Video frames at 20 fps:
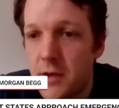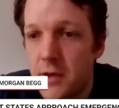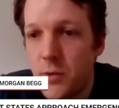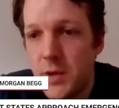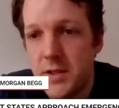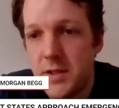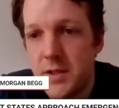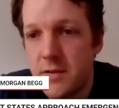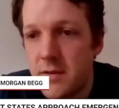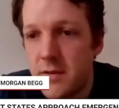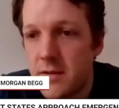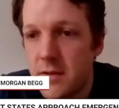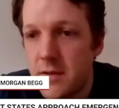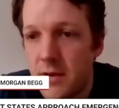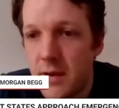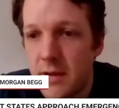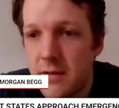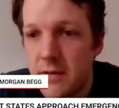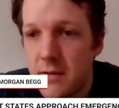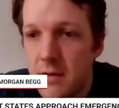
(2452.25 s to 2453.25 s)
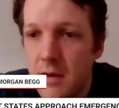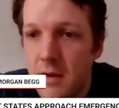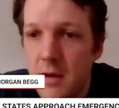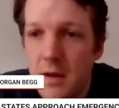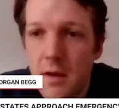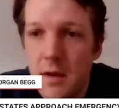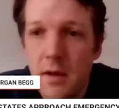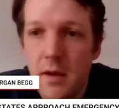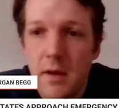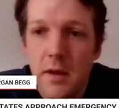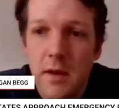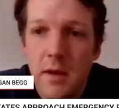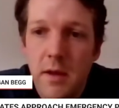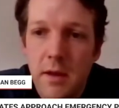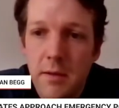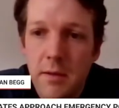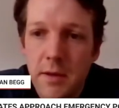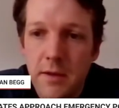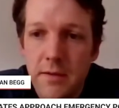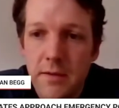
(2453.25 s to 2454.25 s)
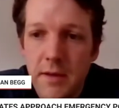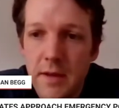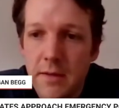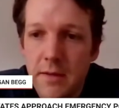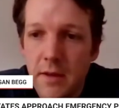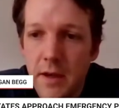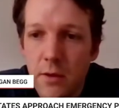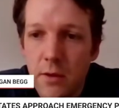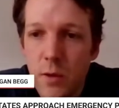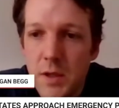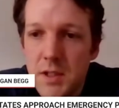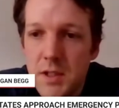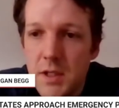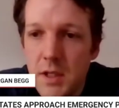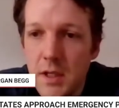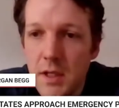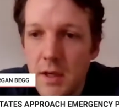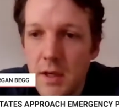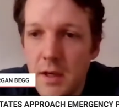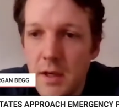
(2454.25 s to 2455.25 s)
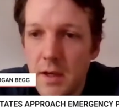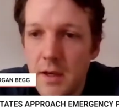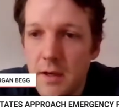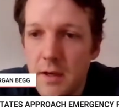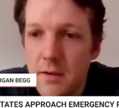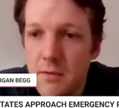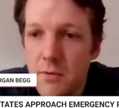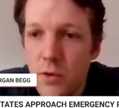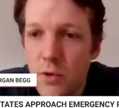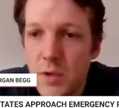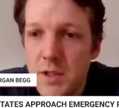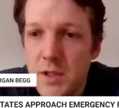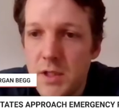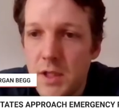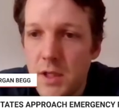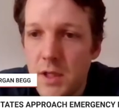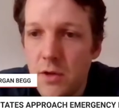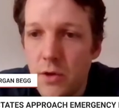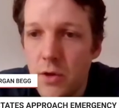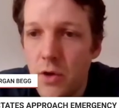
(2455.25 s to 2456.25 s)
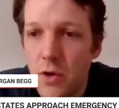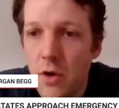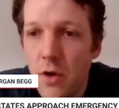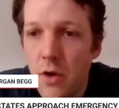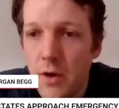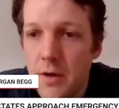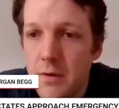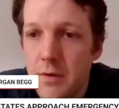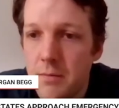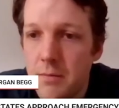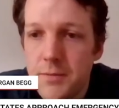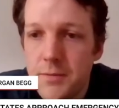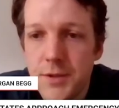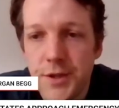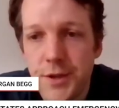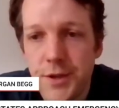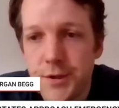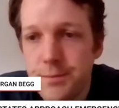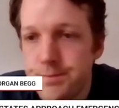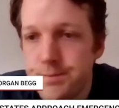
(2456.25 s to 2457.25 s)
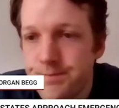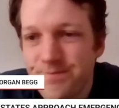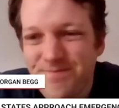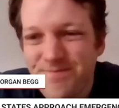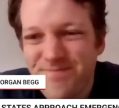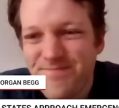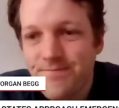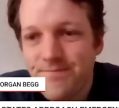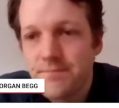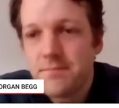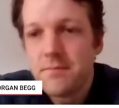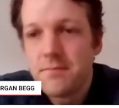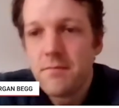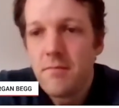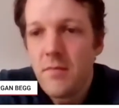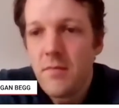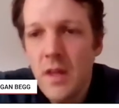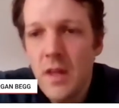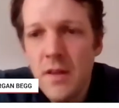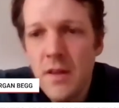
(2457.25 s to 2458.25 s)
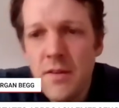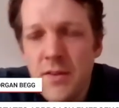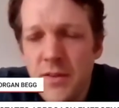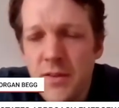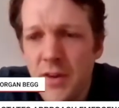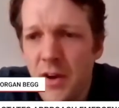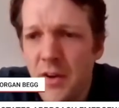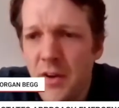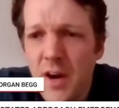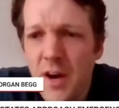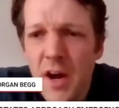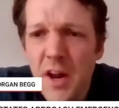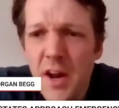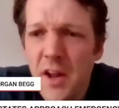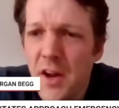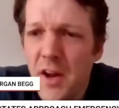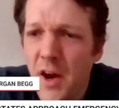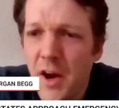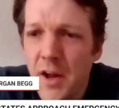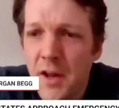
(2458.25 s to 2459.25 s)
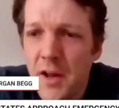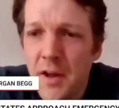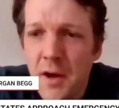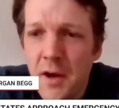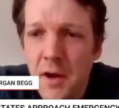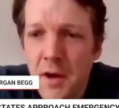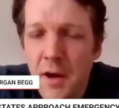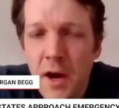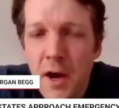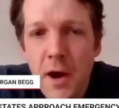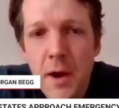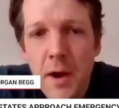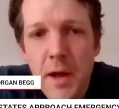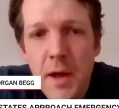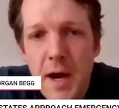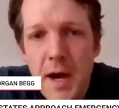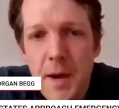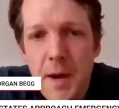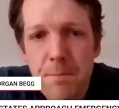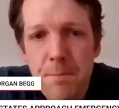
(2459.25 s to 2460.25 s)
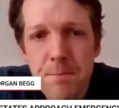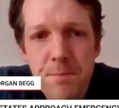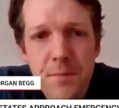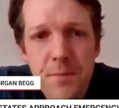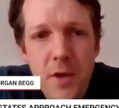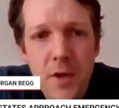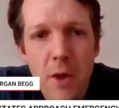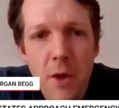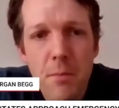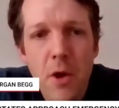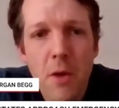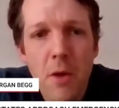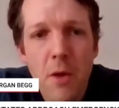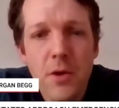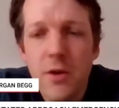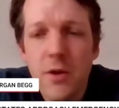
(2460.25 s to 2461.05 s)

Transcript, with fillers: question the science, because that's like questioning your God. So I don't, I'm